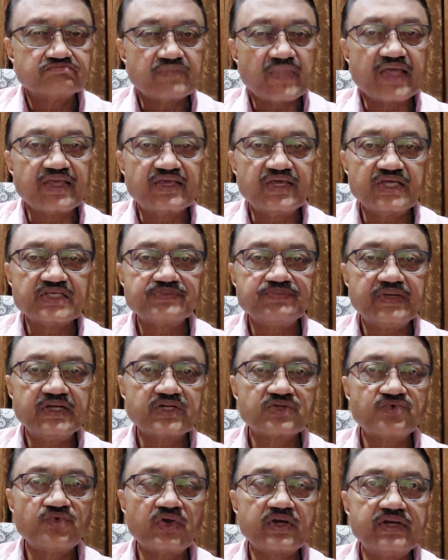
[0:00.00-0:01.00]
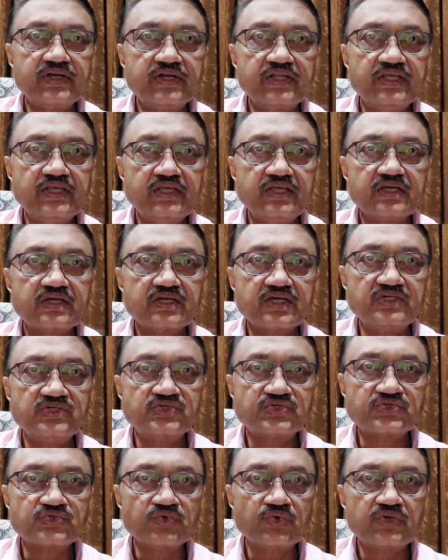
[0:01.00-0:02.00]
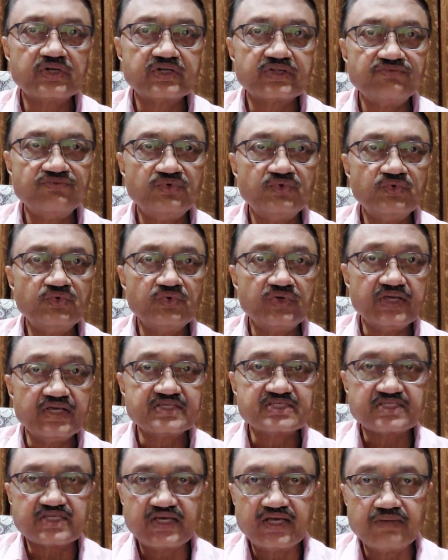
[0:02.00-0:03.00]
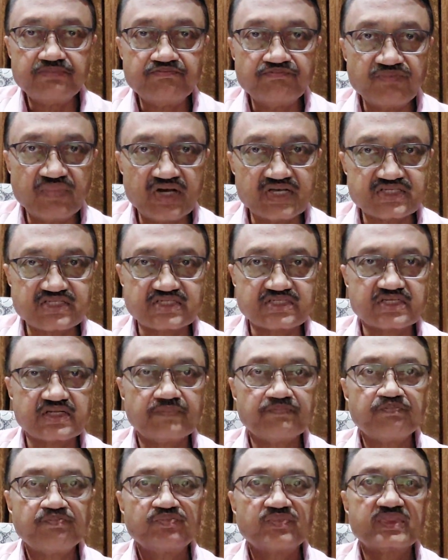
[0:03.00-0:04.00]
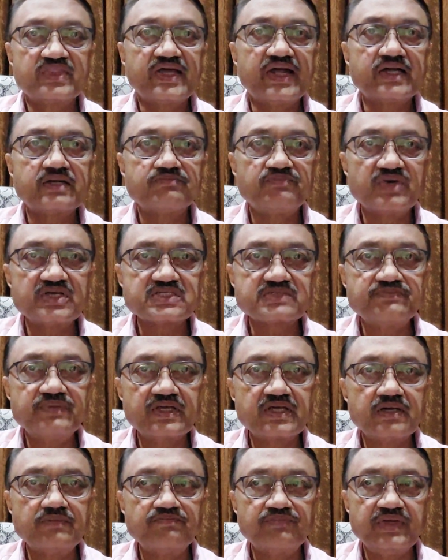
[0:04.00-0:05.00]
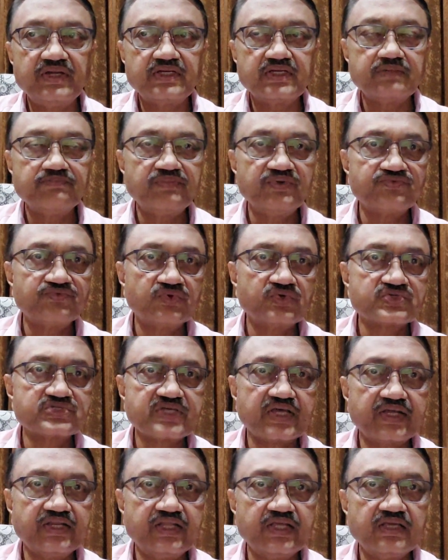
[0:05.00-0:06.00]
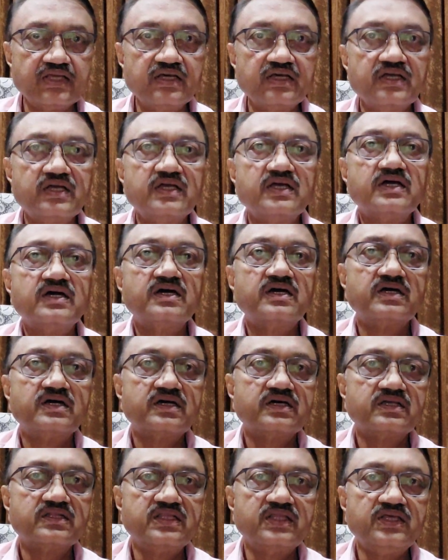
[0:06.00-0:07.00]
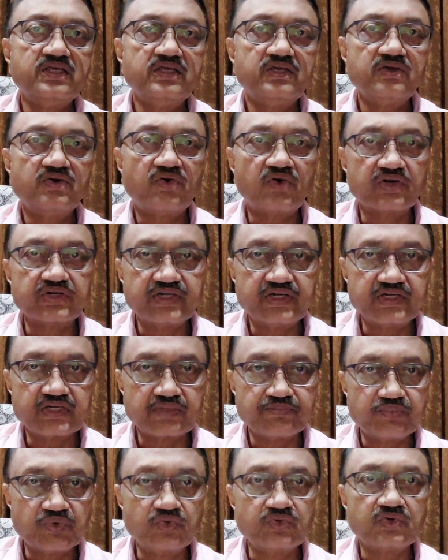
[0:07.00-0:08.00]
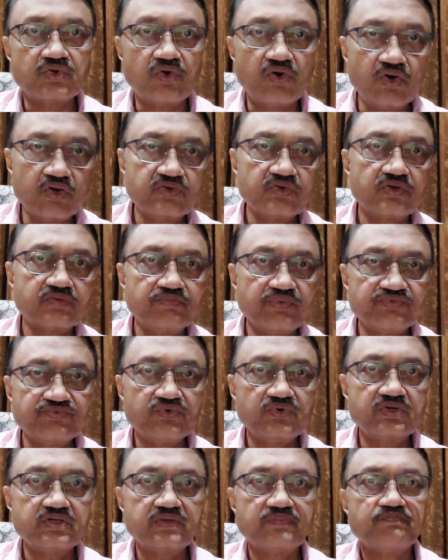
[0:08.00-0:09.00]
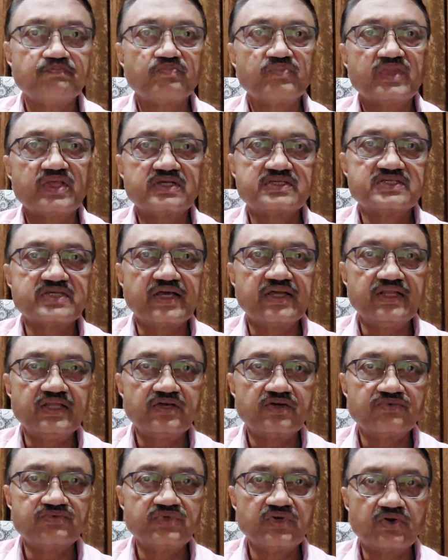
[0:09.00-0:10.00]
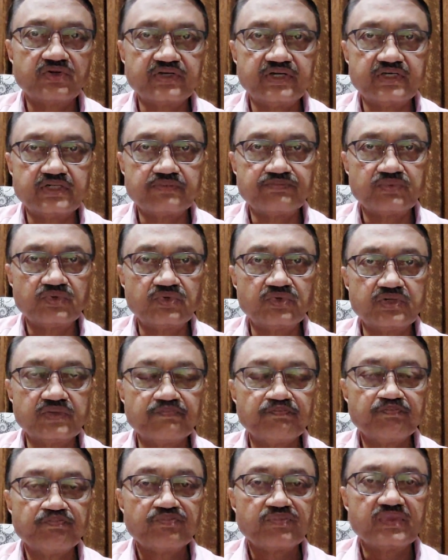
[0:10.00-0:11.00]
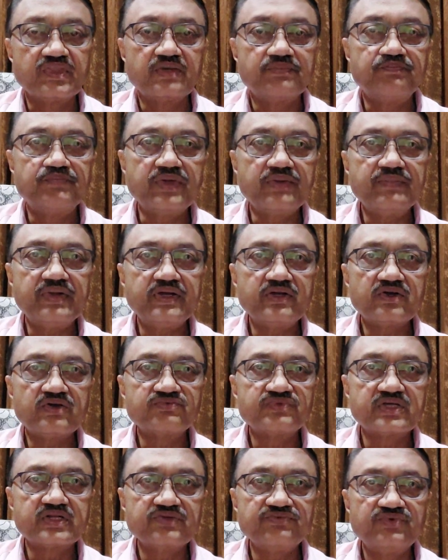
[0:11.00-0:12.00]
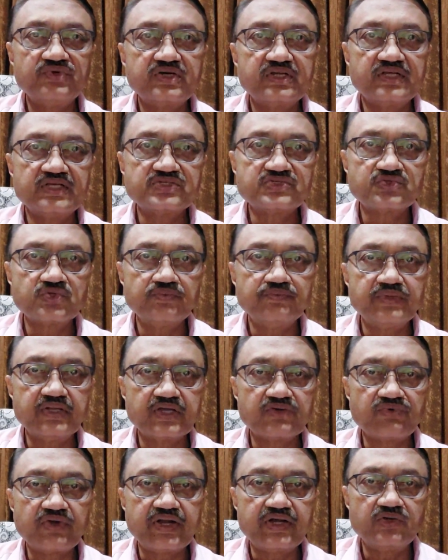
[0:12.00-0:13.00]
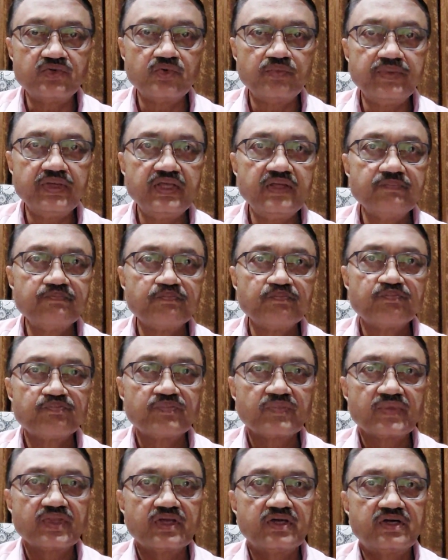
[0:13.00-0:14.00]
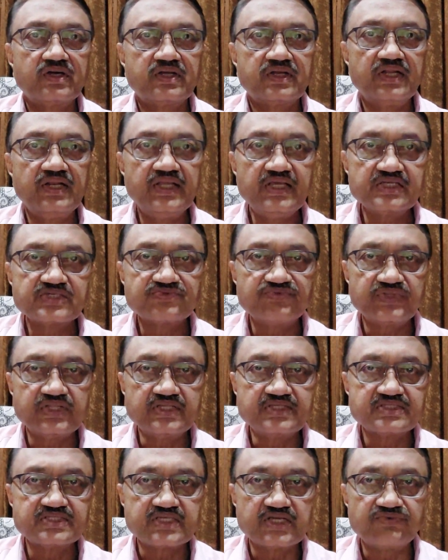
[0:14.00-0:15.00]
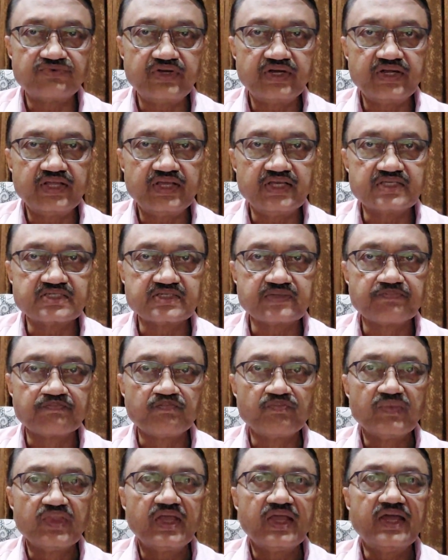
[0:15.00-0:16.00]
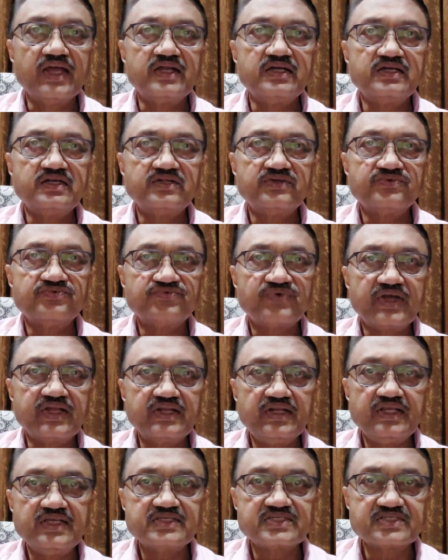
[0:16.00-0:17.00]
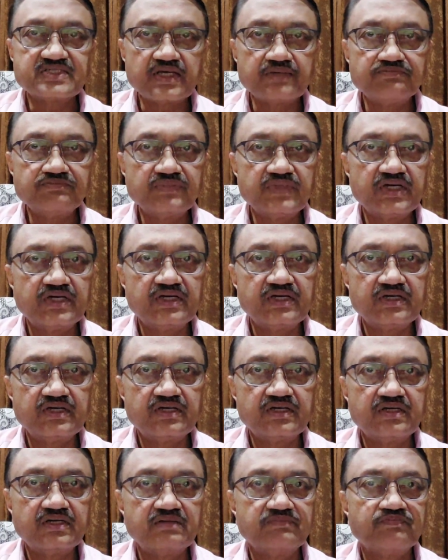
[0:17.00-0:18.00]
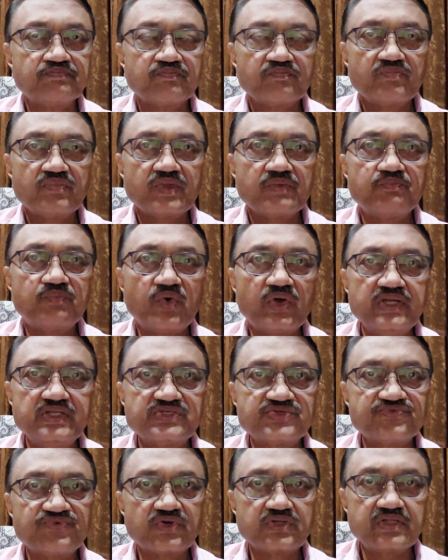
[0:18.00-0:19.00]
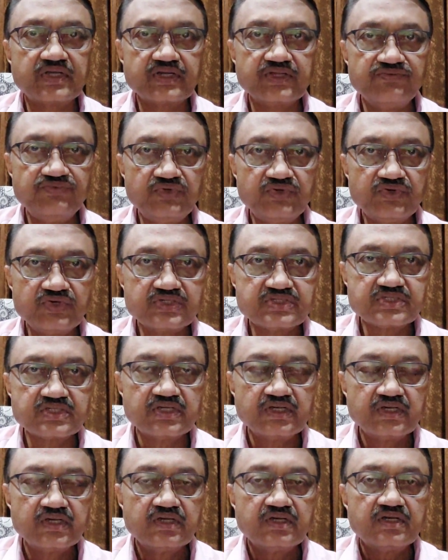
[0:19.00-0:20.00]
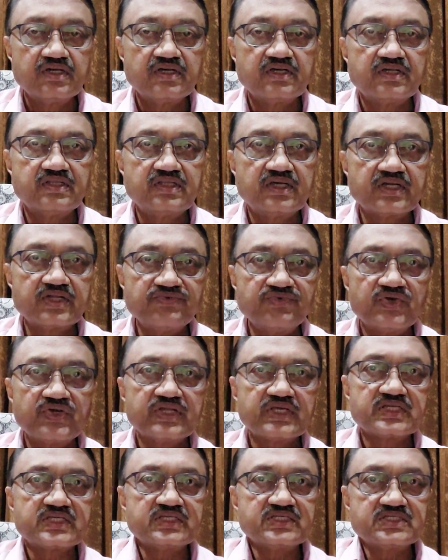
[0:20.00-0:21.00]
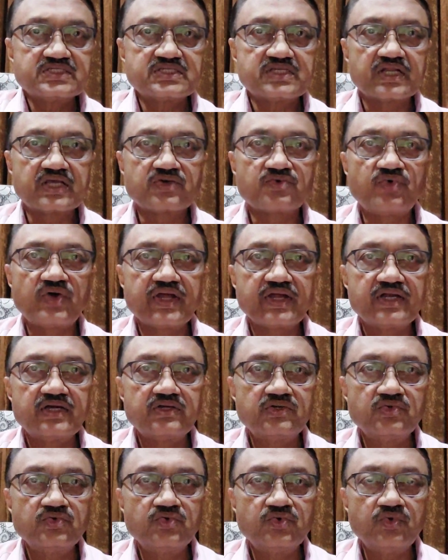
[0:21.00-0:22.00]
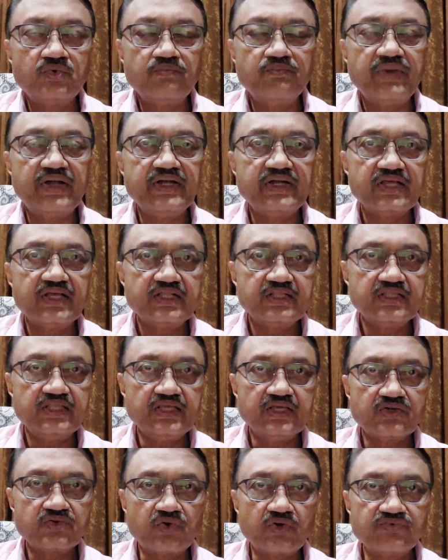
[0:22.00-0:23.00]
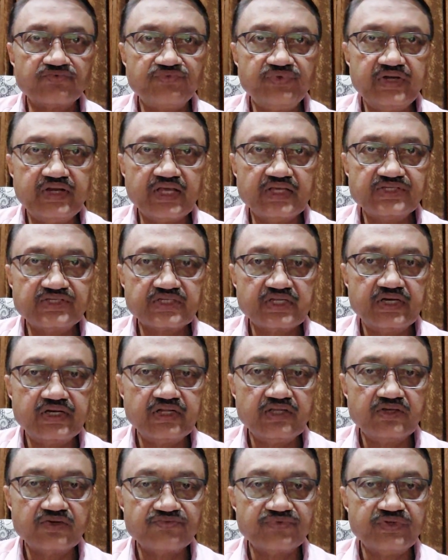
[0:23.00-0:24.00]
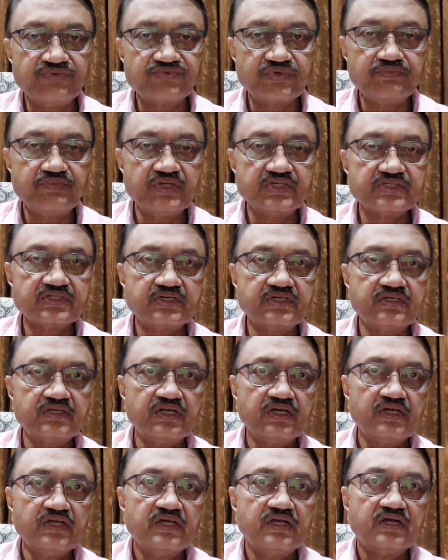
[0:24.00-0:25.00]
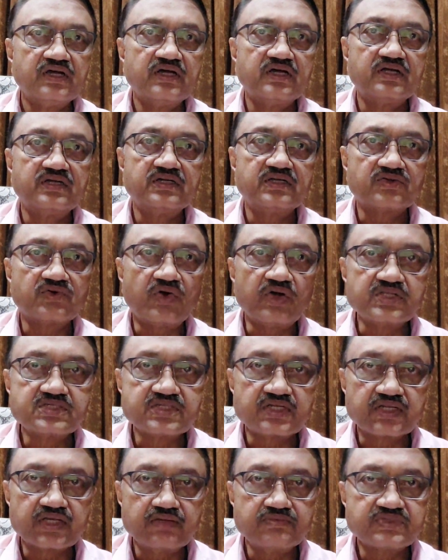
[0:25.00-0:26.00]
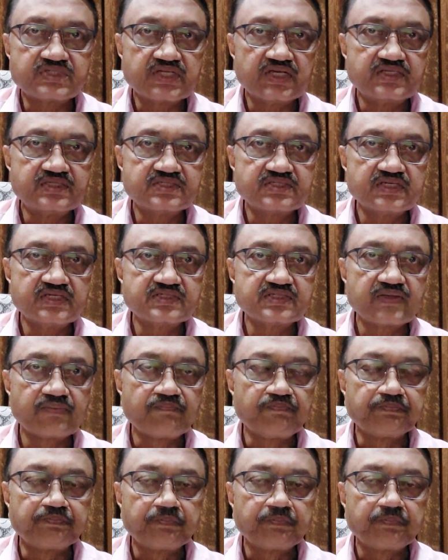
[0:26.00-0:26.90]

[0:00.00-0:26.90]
engagement quality control review is a must. That must be completed before signing the audit report, on or before signing of the audit report. The payment of the reviewer is to be required to be released within 7 days. And finally, some points for the reviewers. The reviewer is required to maintain the confidentiality of information under all circumstances,